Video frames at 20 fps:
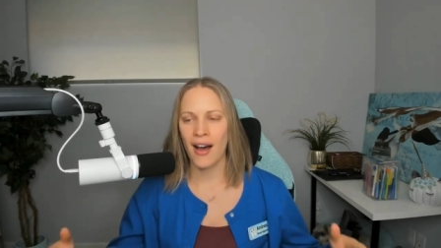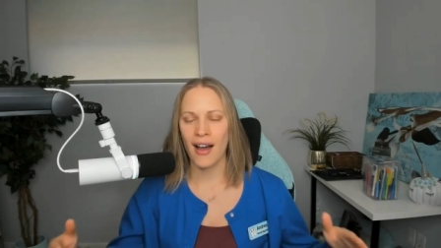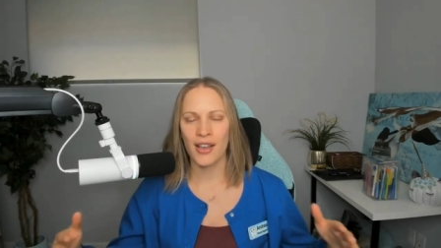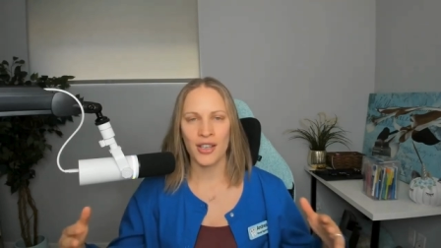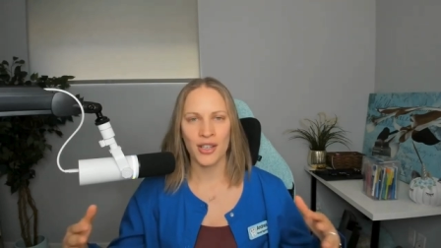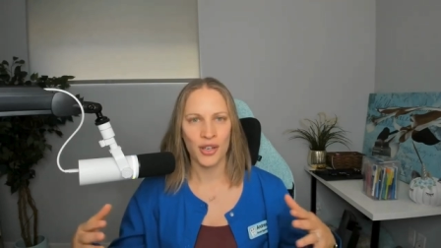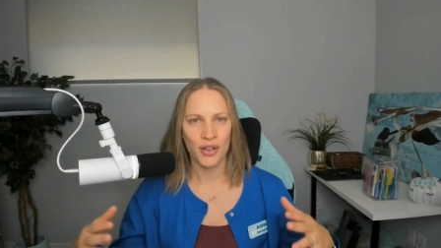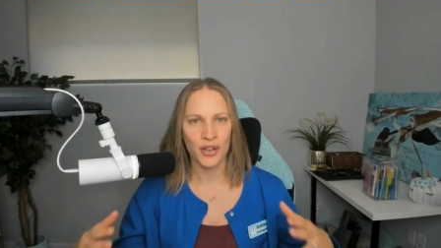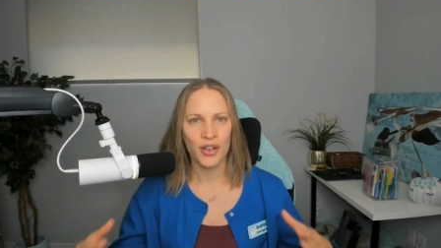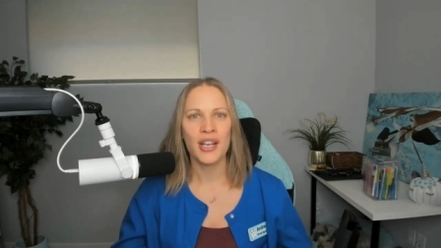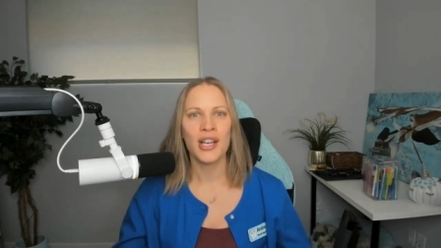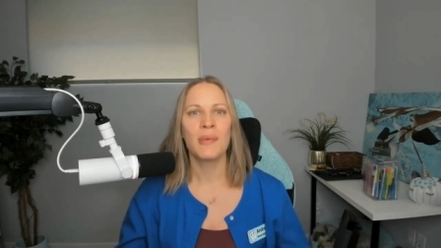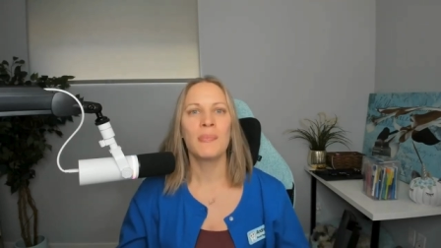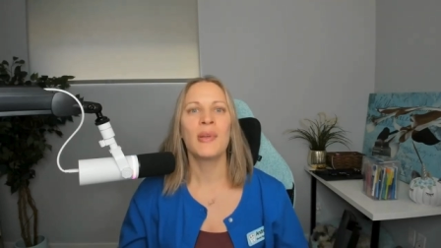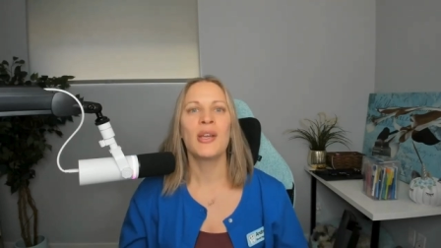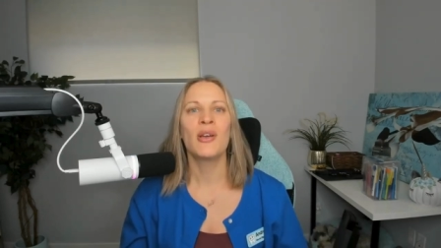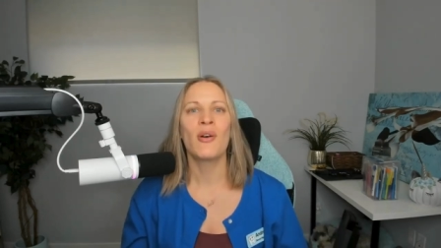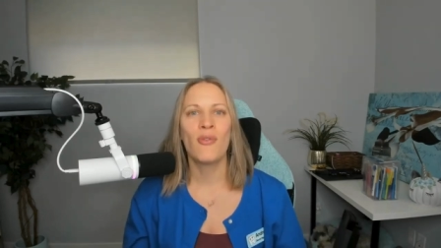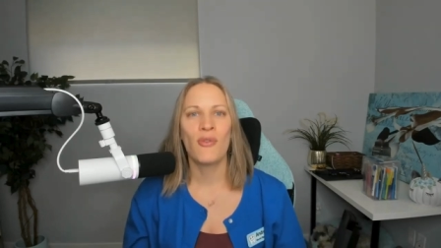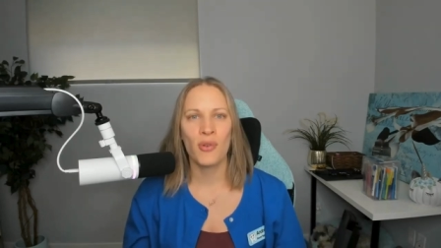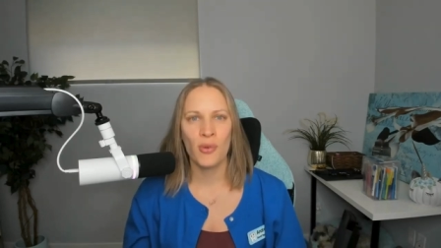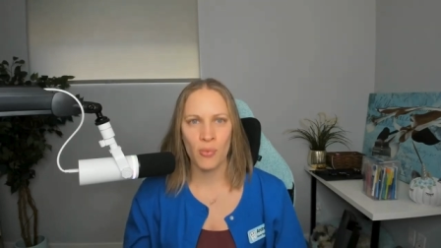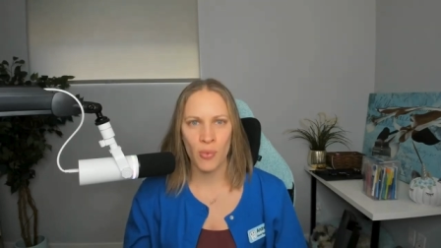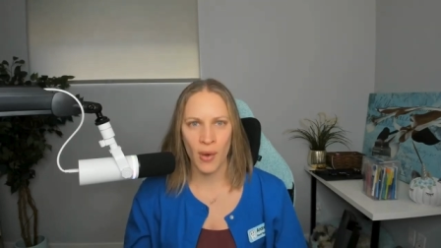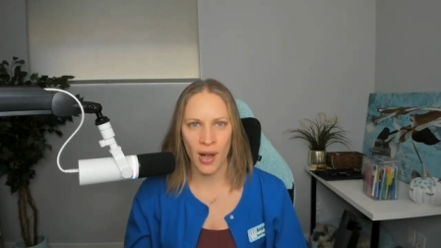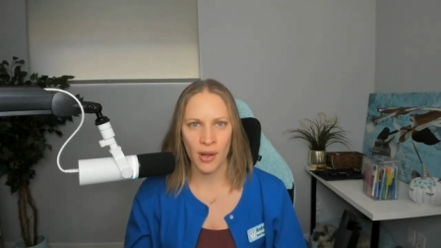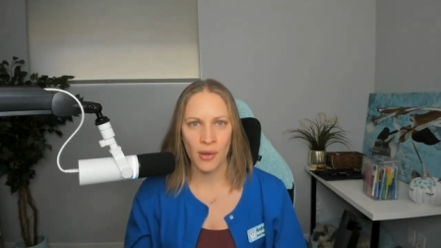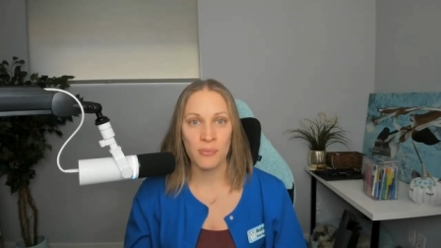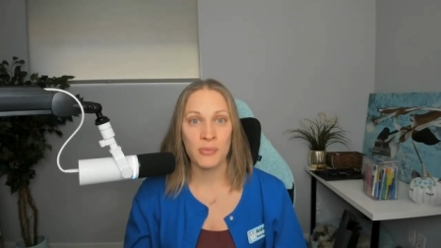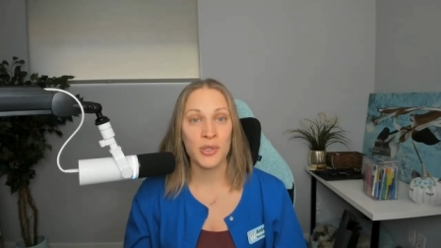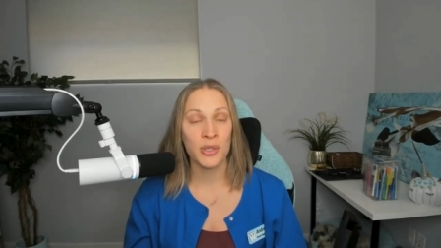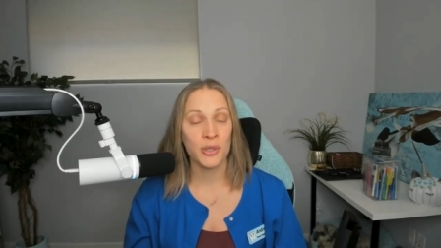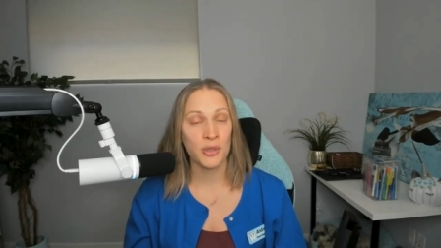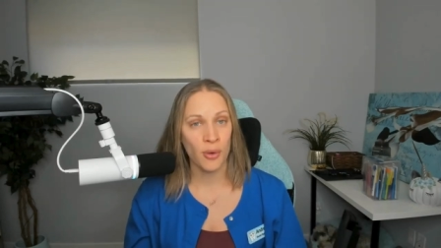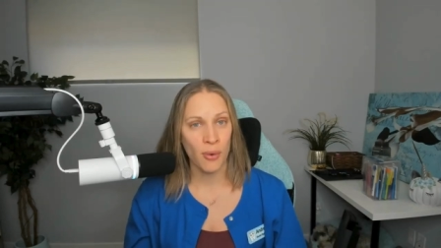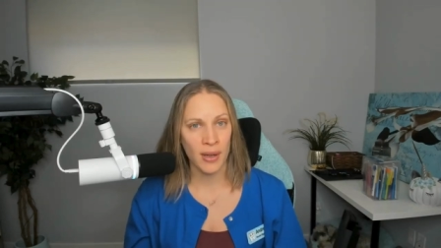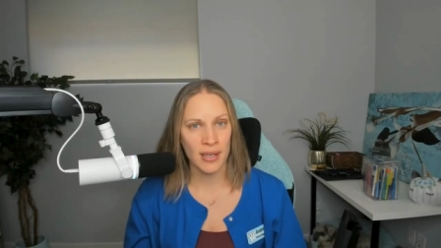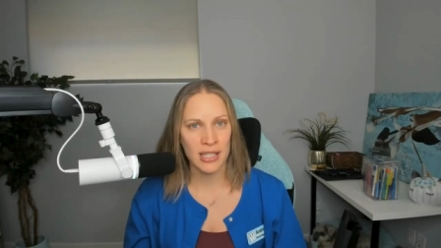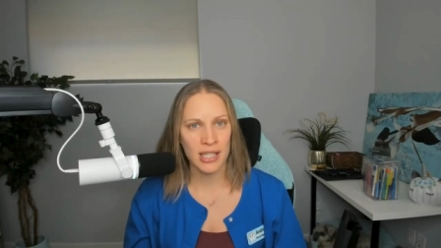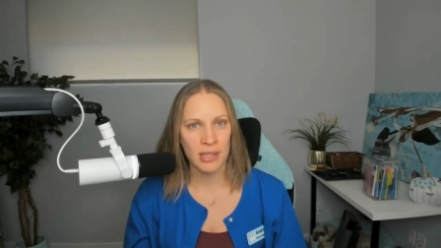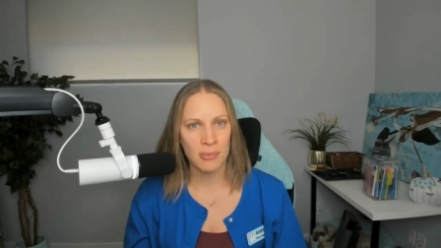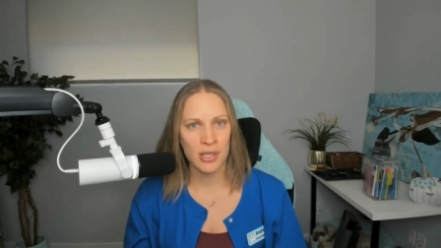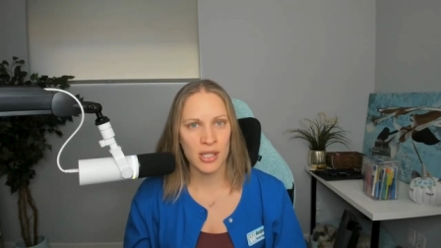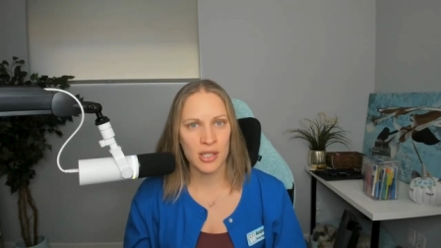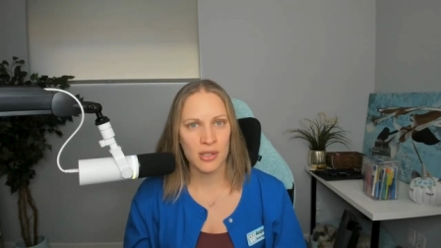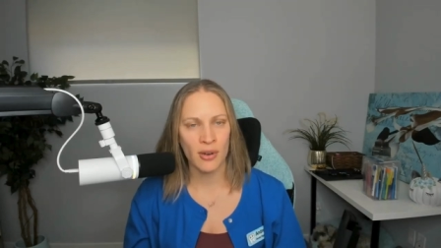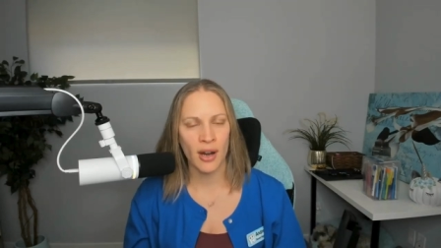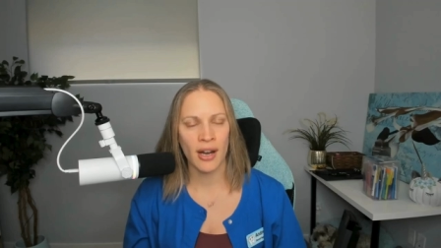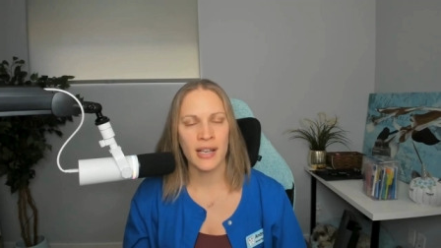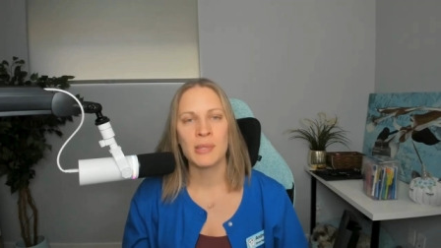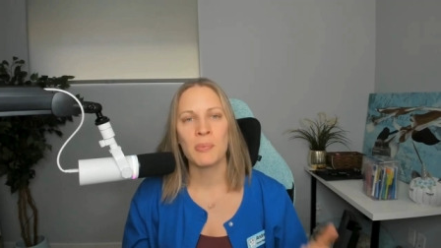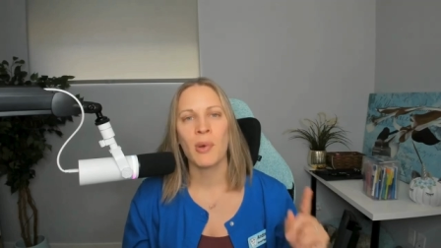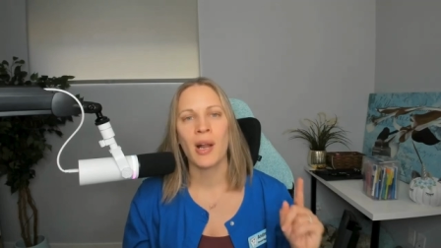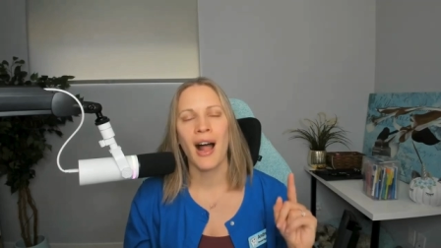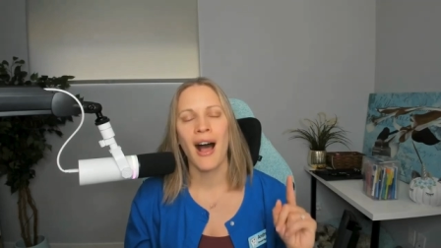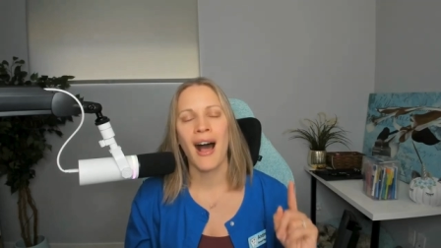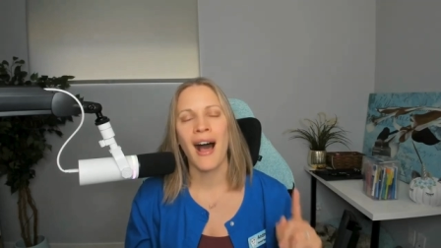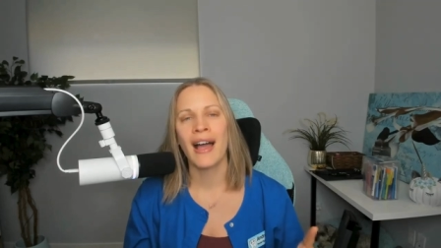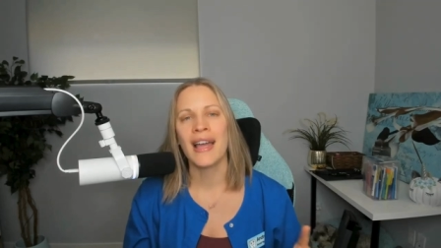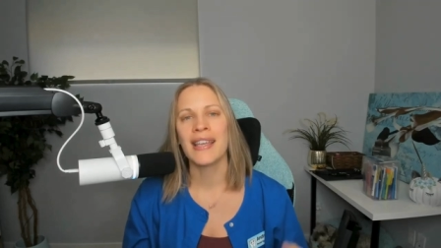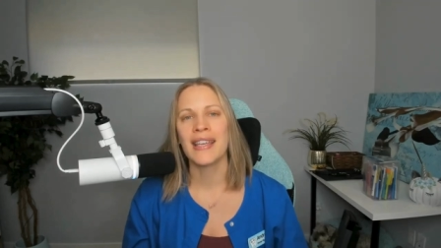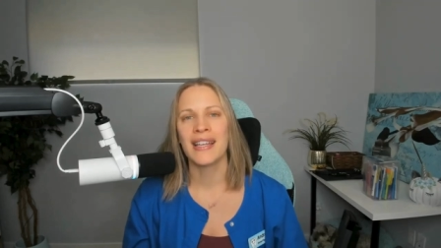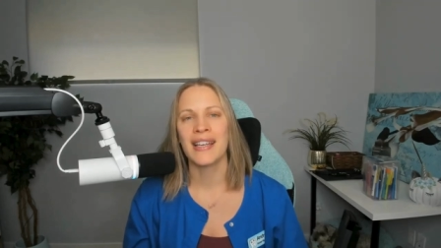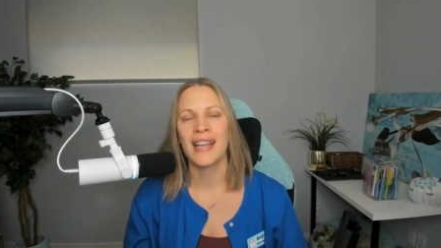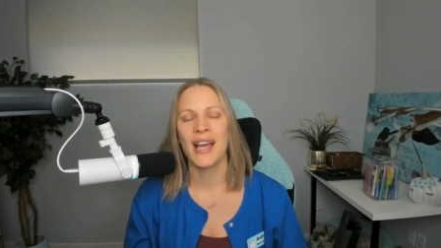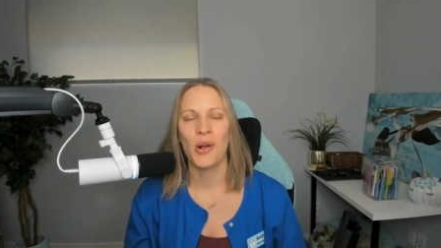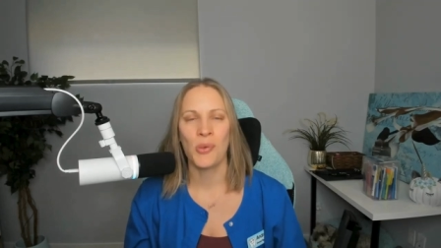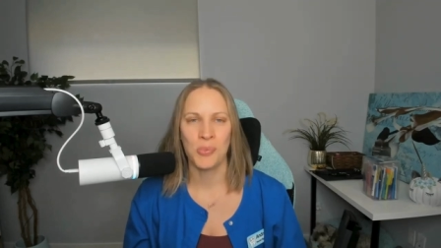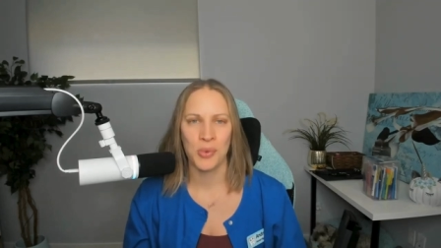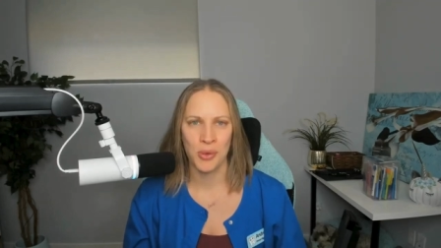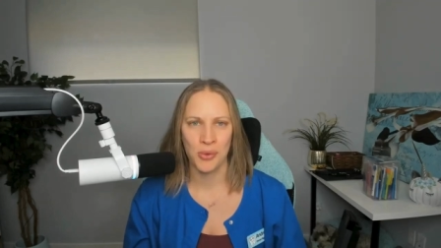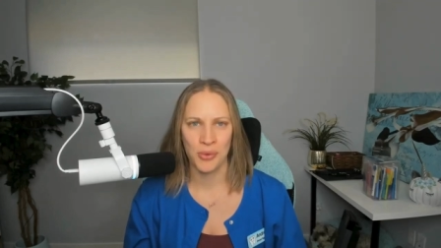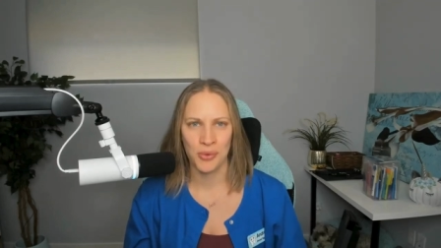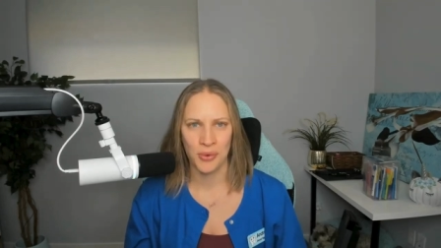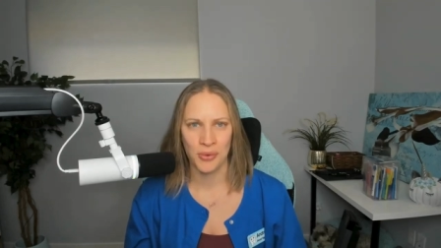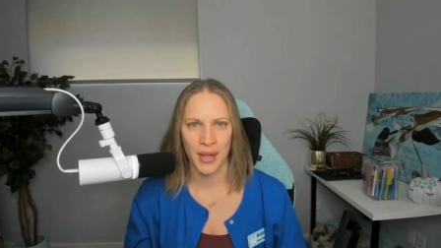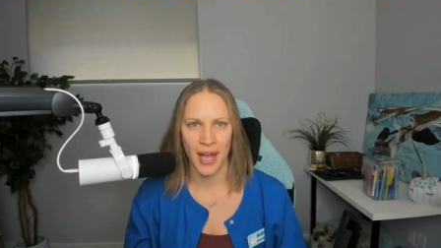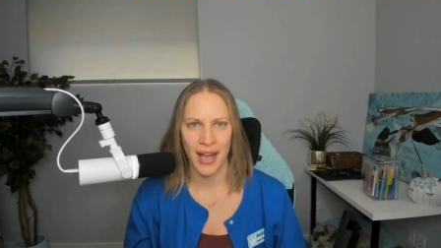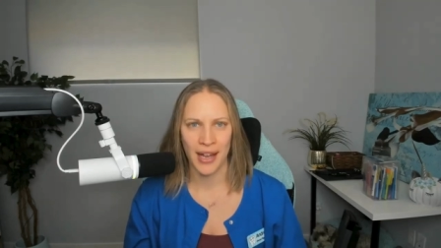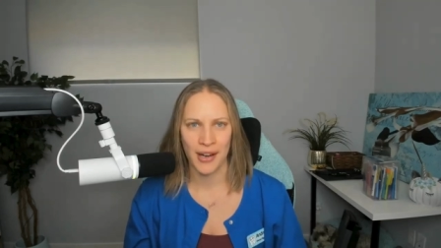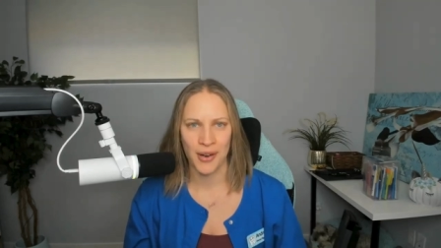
You're going to be overwhelmed. You're going to be stressed, but I can help you through that.